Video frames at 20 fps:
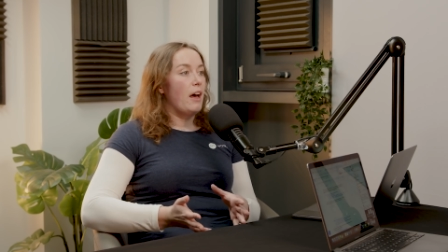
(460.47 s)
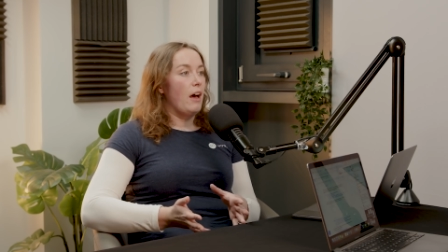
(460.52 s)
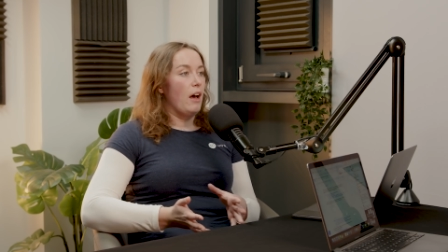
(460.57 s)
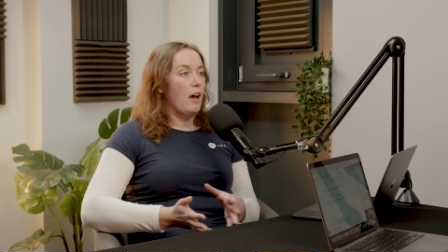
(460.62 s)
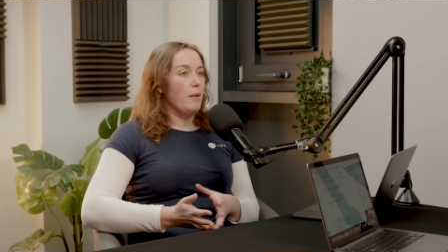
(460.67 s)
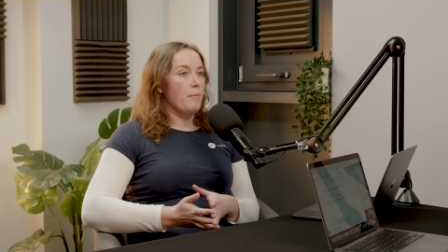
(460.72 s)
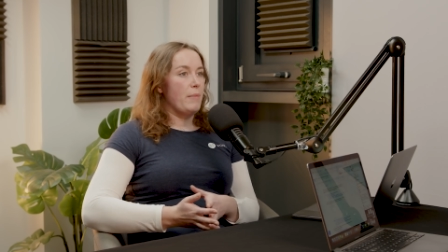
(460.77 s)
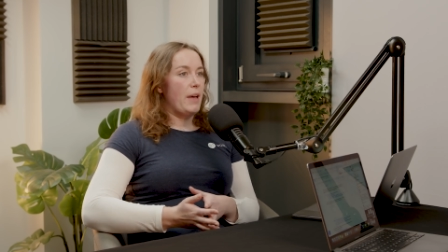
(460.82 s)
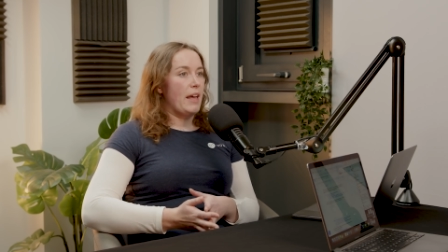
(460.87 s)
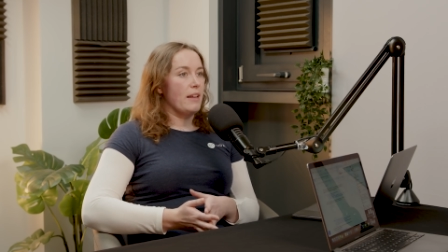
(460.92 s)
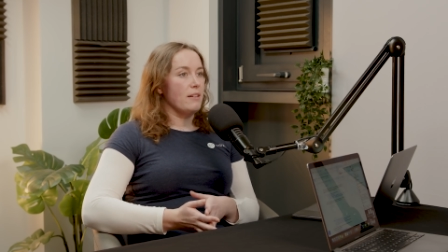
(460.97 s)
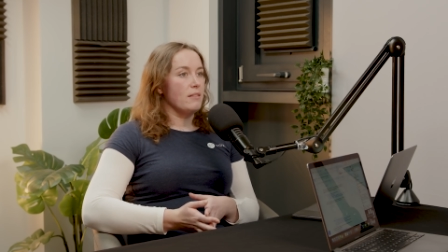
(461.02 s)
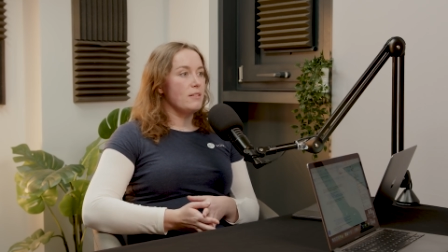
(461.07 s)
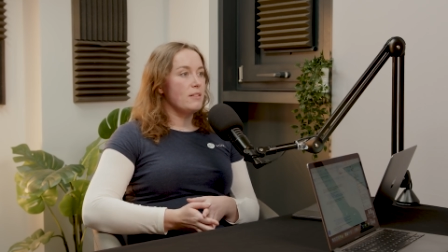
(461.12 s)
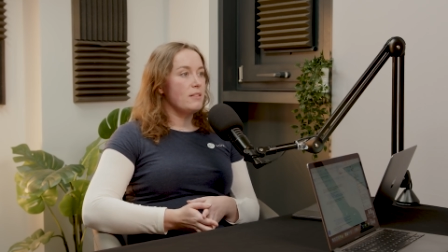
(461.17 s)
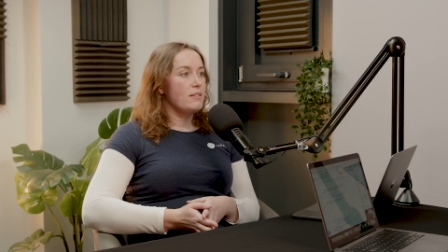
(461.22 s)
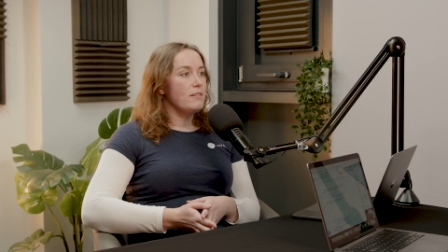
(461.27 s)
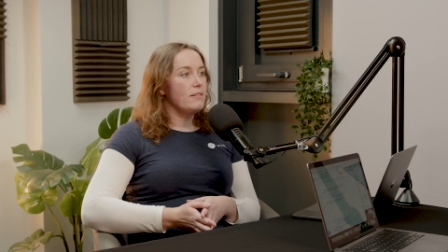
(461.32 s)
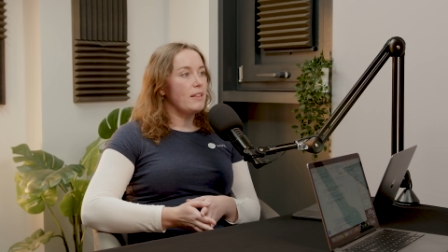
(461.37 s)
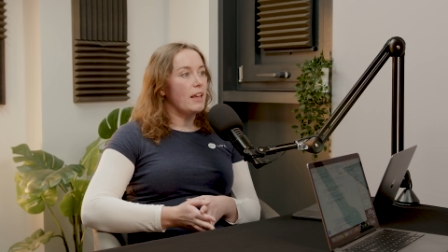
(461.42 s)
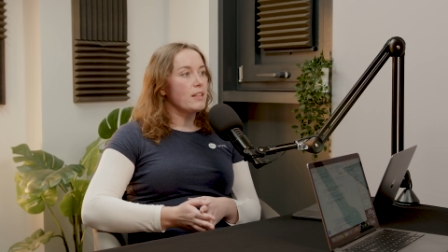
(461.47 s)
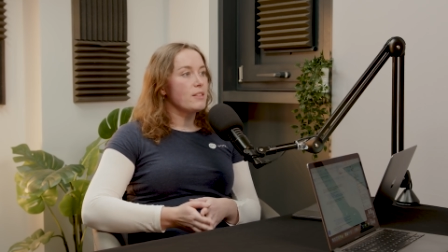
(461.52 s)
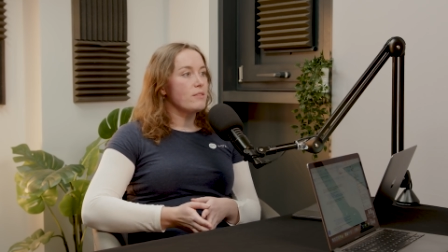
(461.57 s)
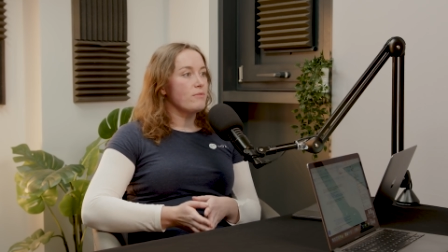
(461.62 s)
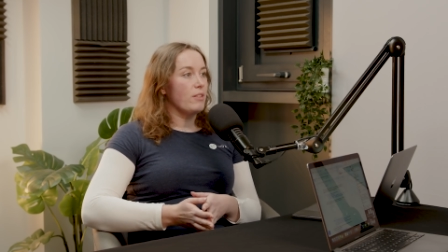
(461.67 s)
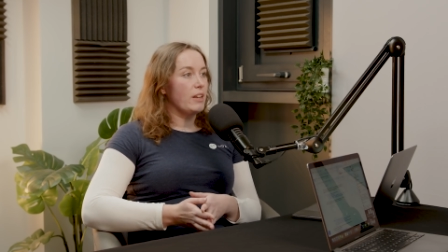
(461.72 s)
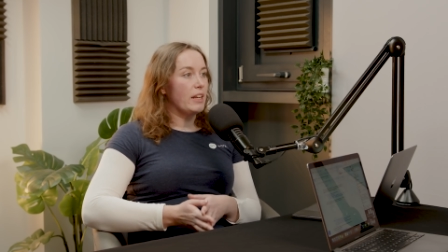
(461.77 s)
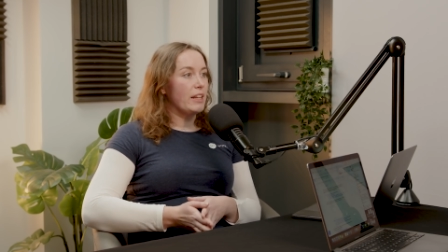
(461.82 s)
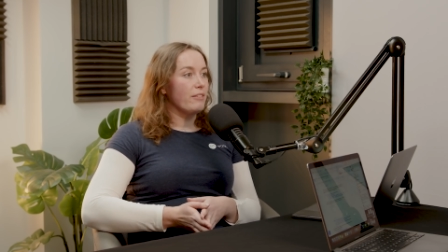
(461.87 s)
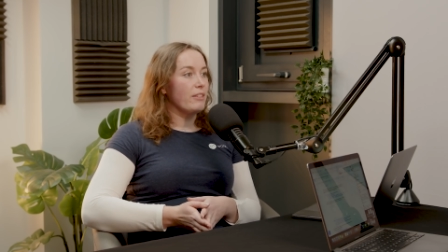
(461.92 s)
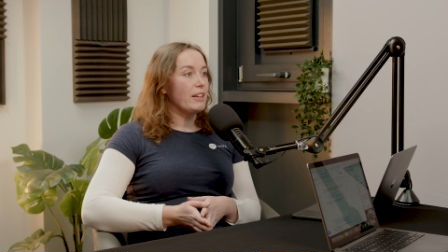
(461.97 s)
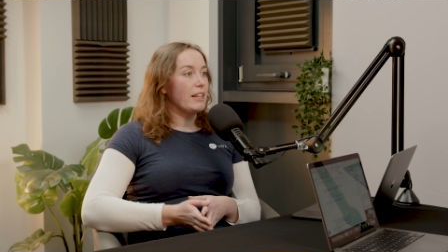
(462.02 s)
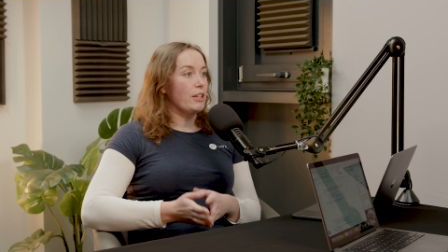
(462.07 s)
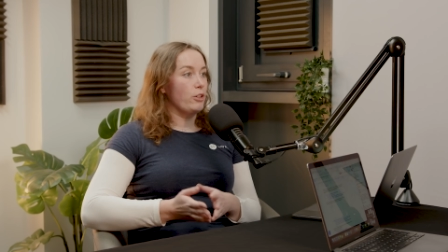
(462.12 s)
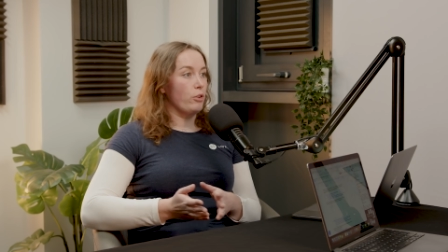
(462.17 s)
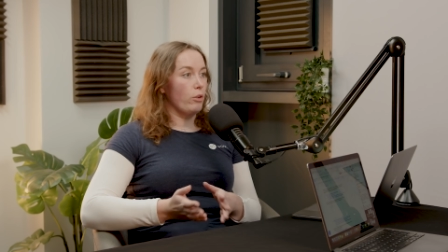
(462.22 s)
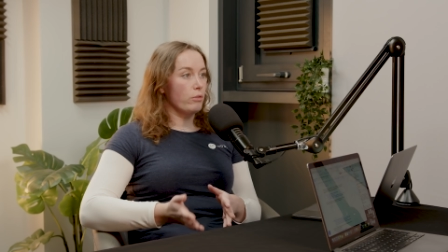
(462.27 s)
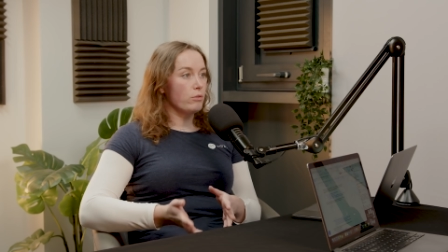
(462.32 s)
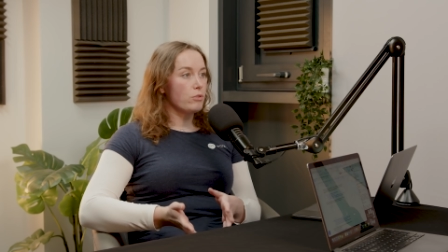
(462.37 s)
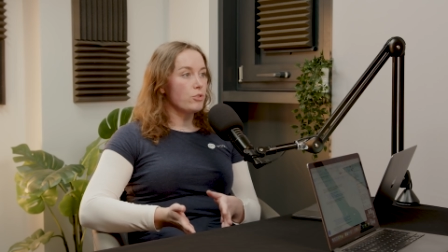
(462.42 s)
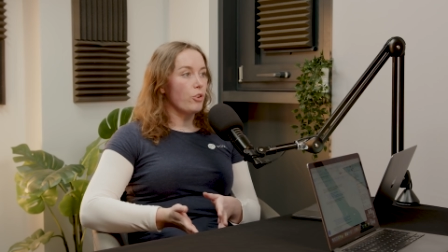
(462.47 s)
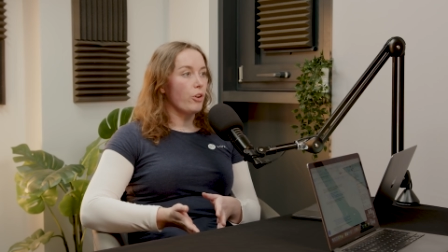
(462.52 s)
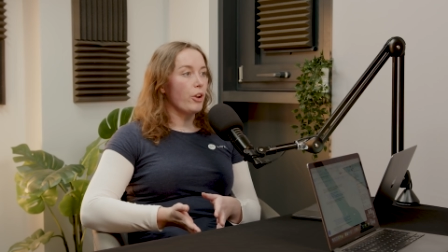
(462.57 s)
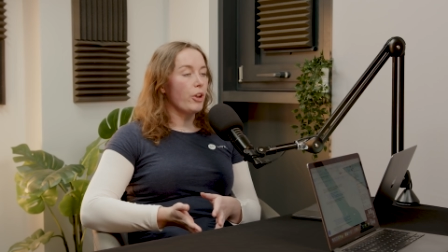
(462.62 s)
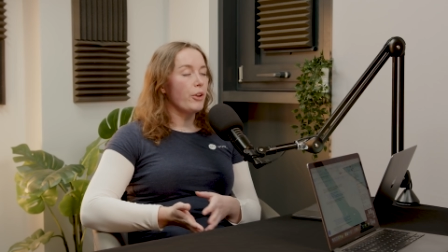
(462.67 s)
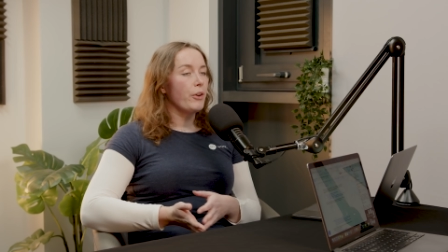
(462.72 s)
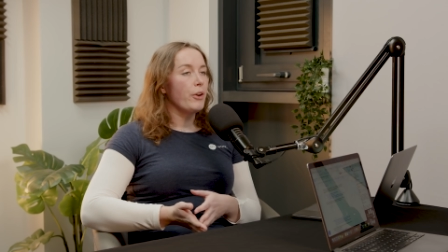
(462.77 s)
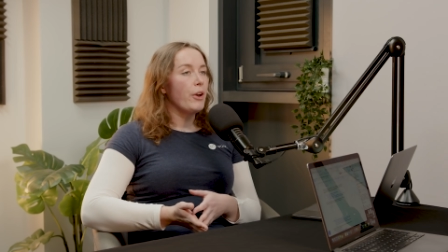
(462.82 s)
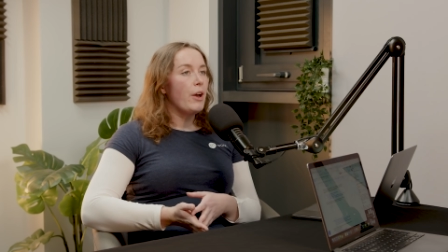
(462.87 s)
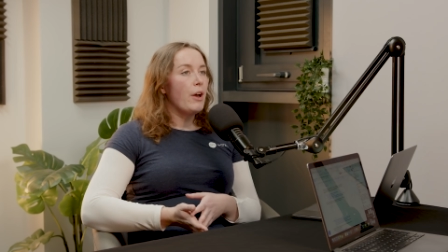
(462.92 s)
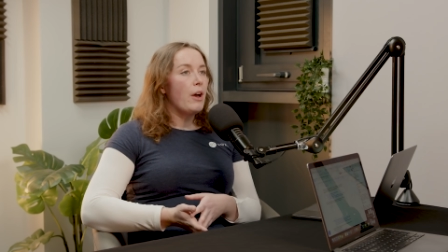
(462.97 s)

and that's really, really not true.